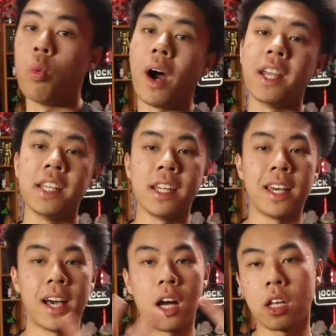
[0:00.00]

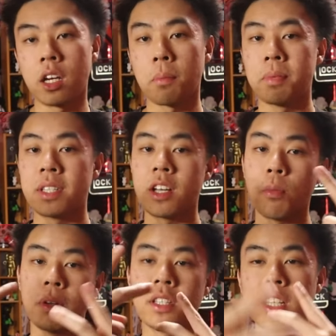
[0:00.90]
YDNA out of here. Peace
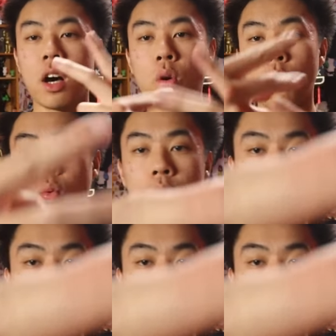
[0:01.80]
out. Peace out.